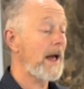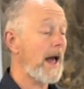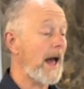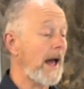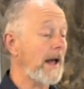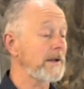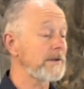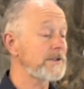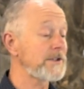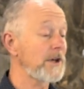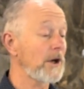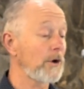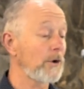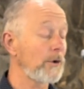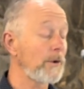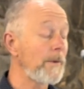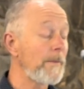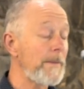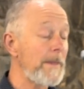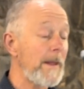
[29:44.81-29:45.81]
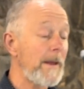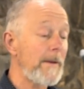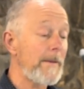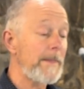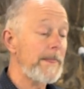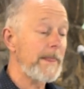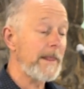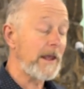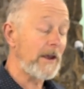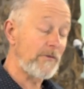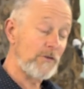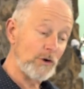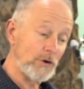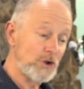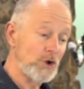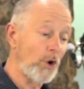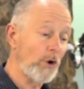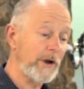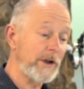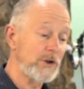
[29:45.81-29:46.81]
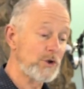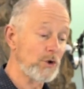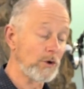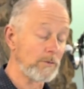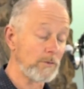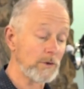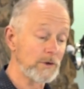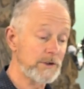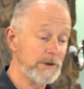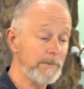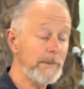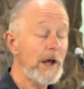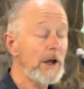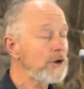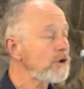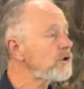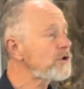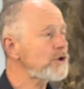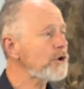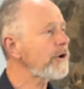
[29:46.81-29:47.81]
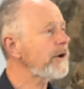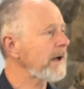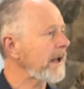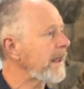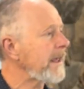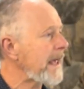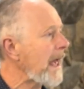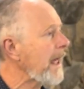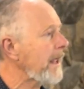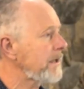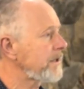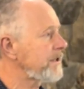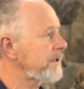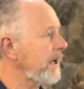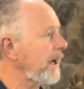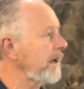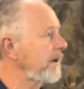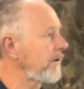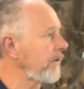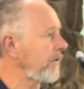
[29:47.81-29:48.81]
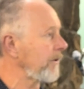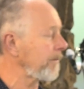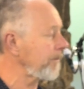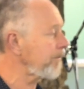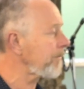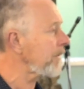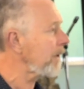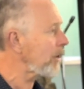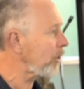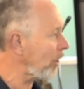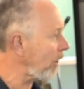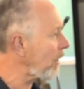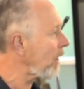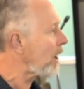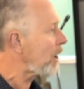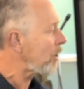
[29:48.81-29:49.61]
And so if you're talking to a Muslim, you certainly can say to them, you know,